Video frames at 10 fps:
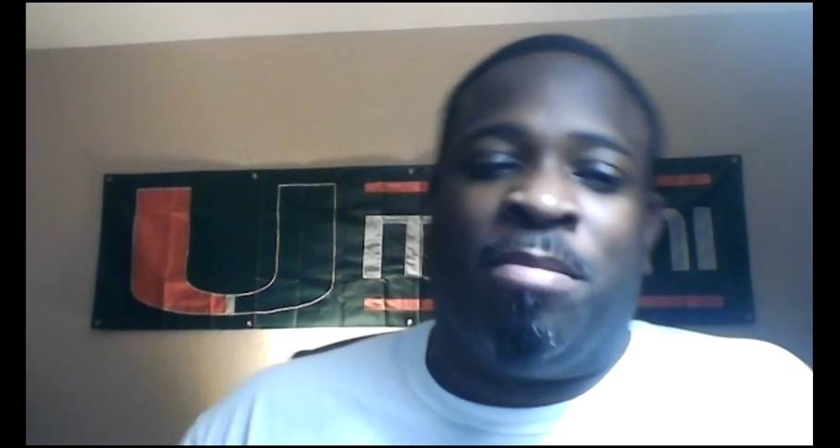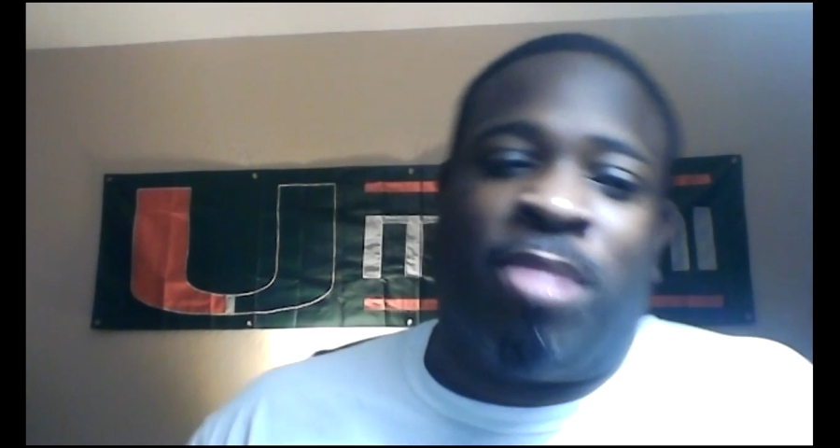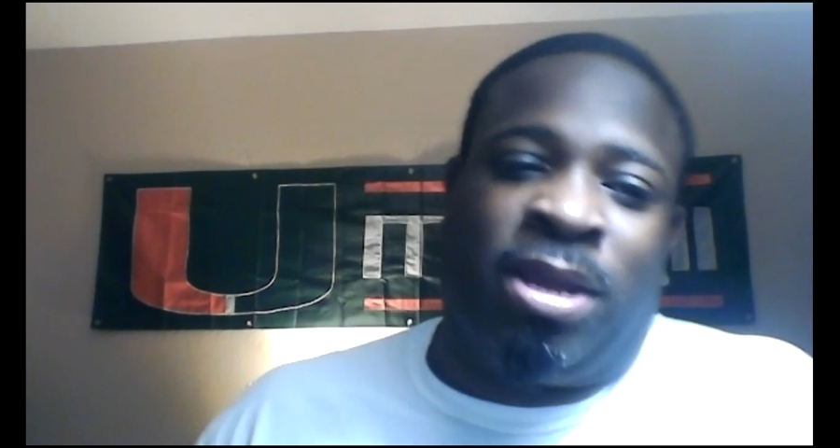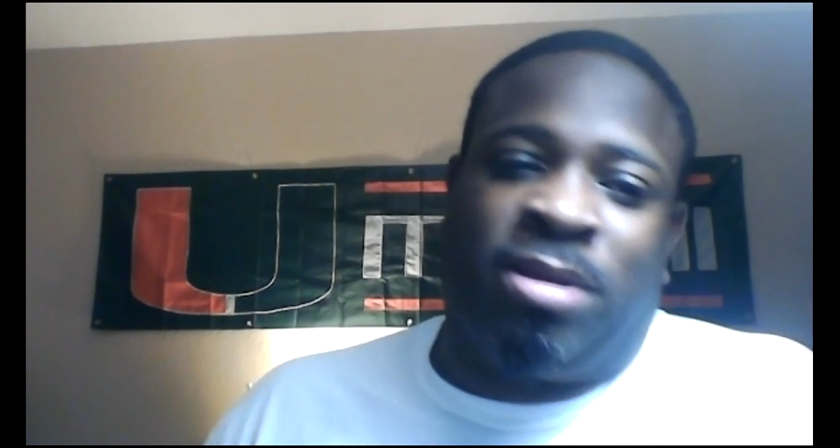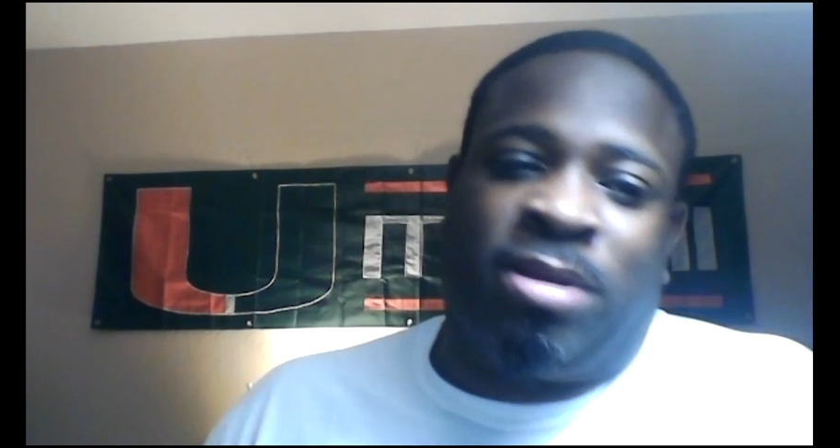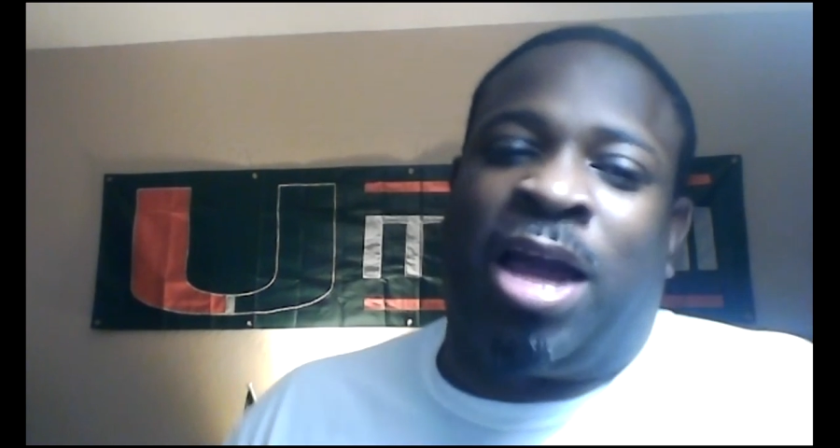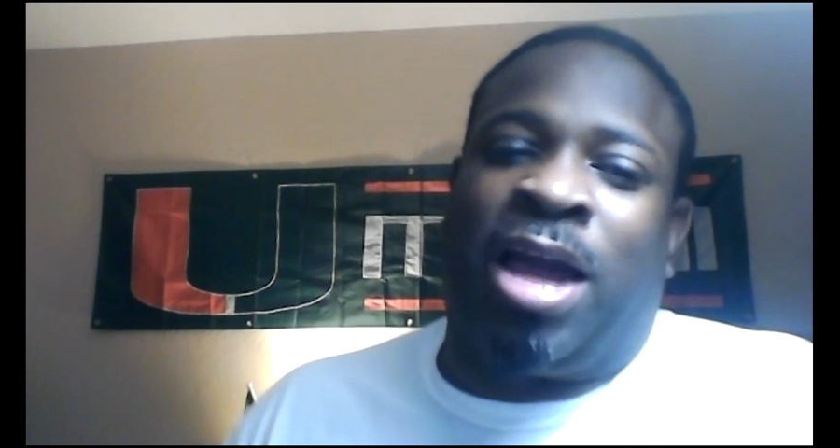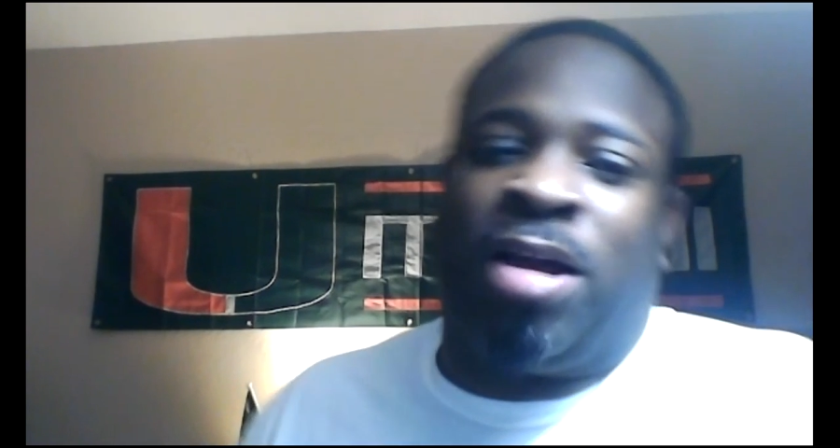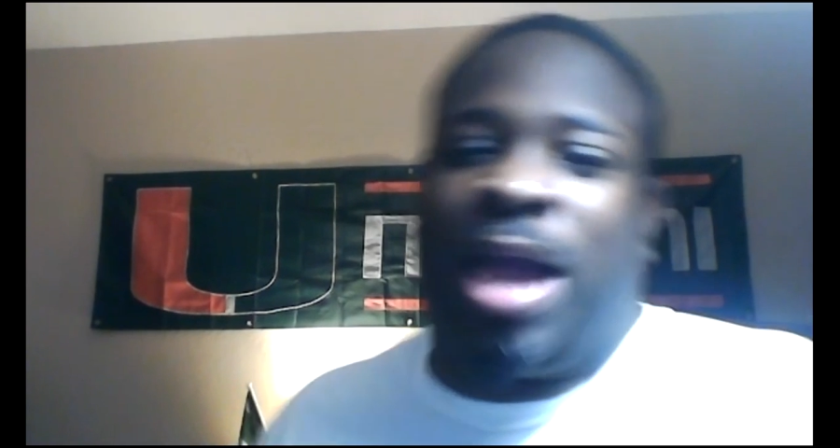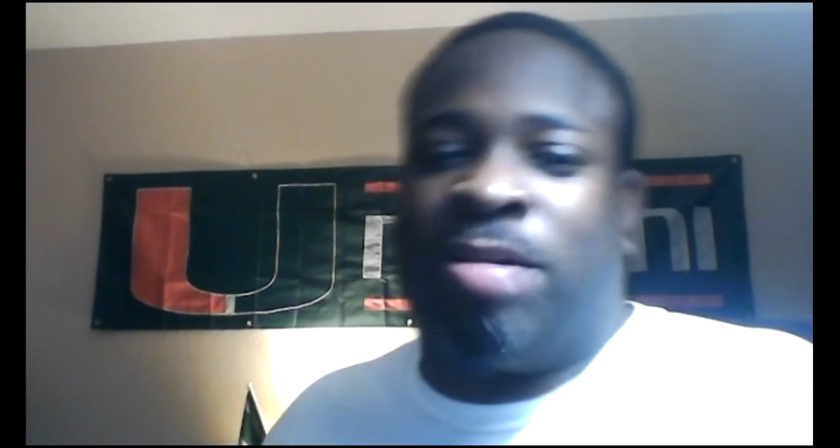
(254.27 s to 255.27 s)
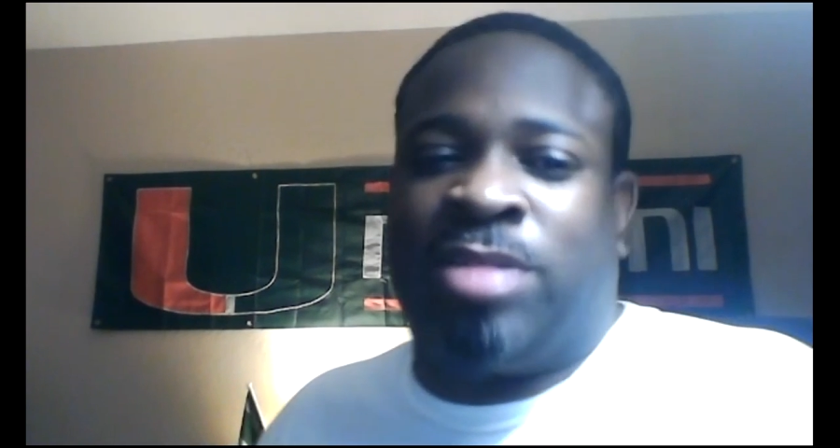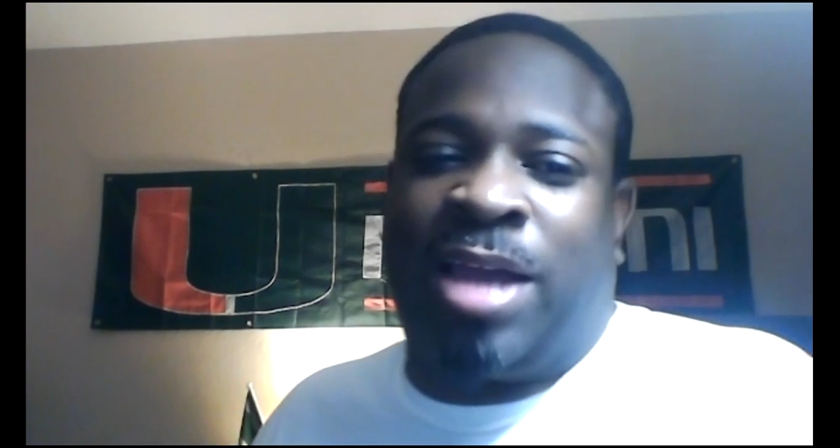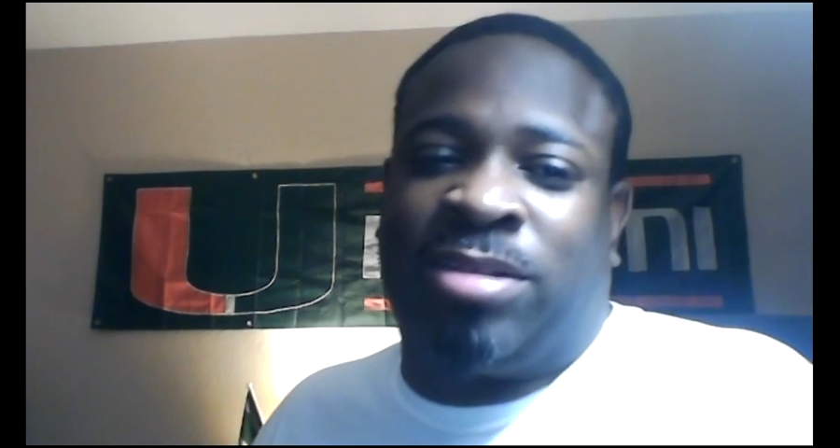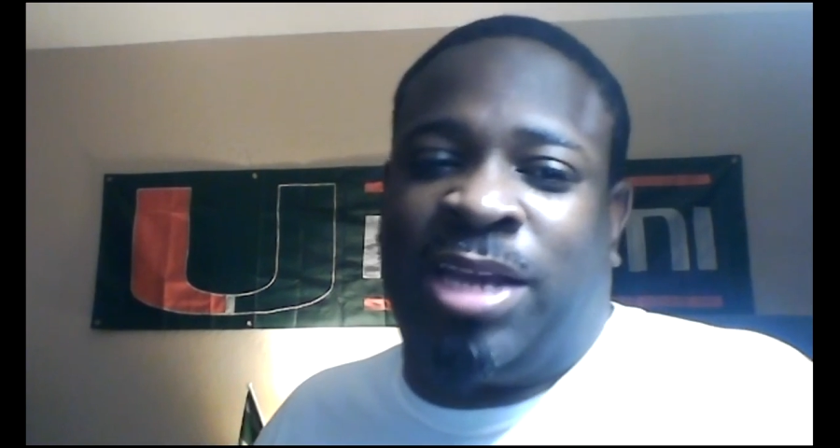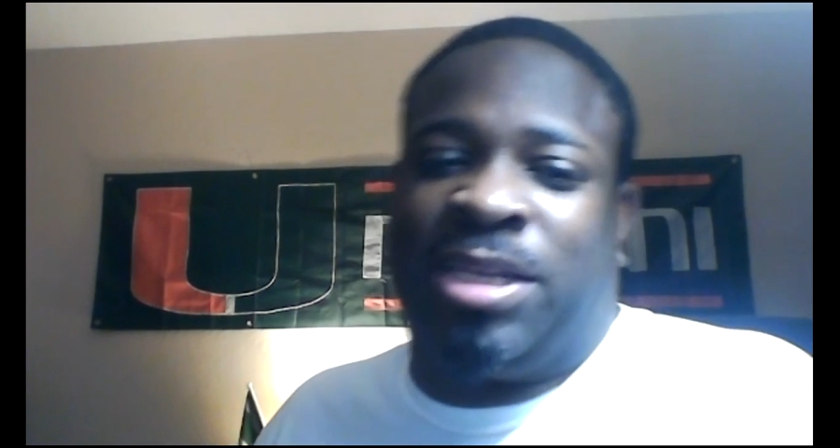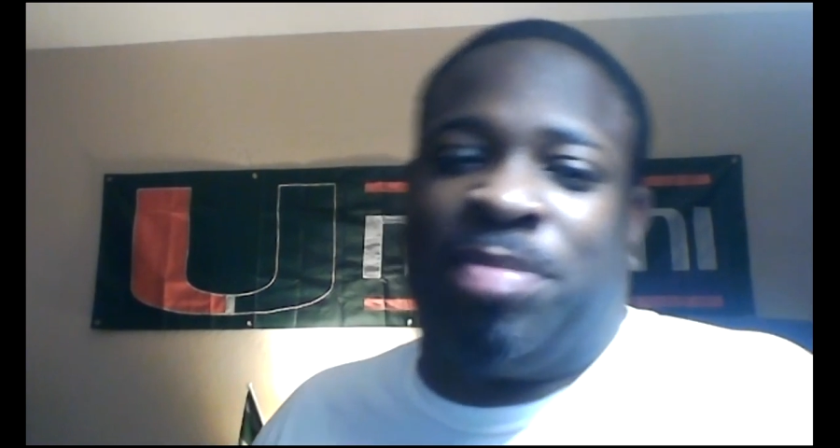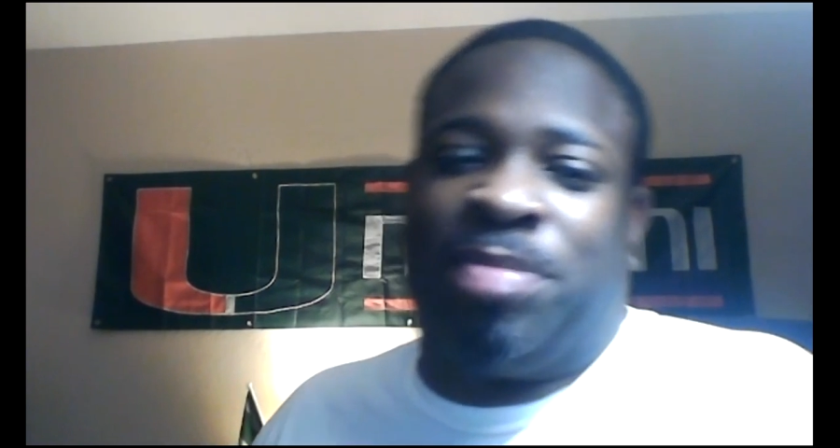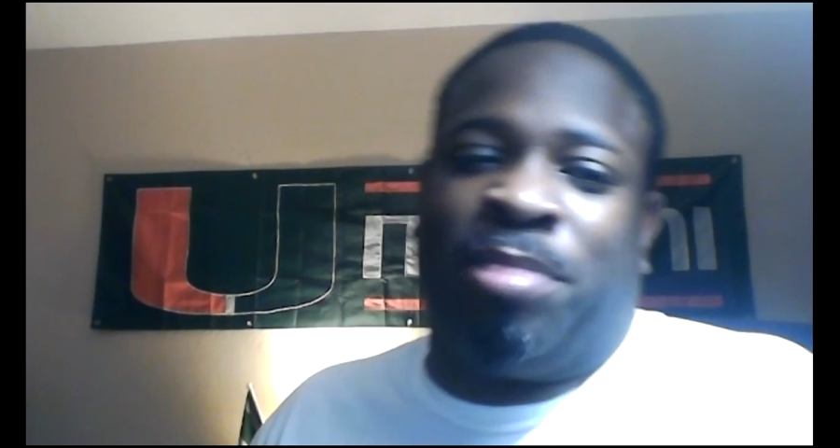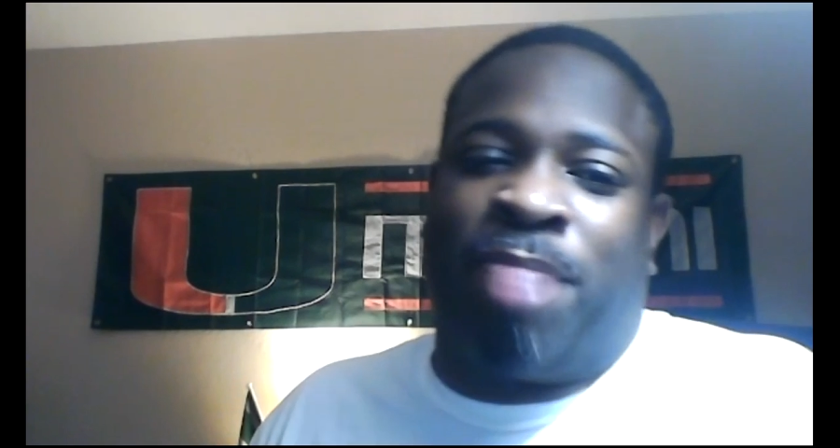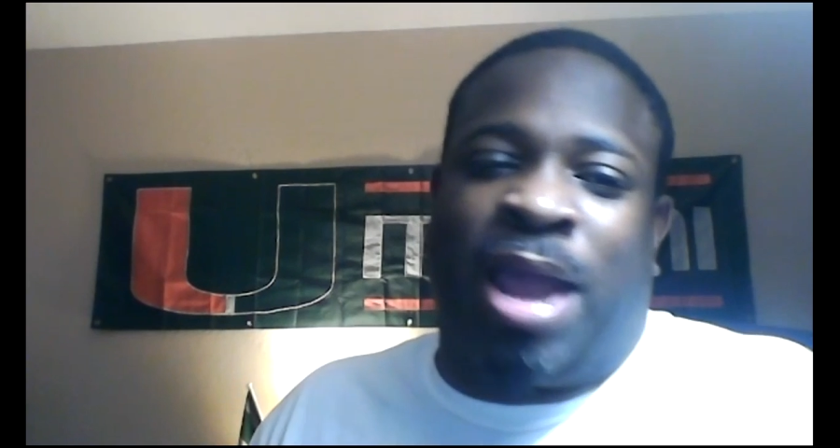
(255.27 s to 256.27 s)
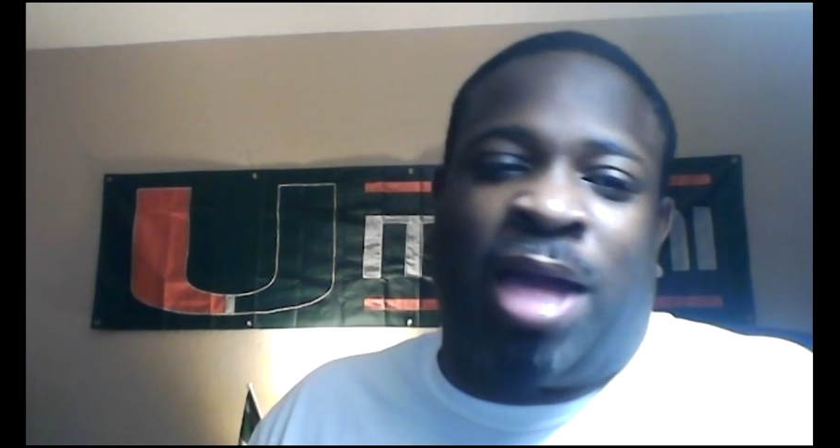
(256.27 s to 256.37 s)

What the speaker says: But I'll take them to buy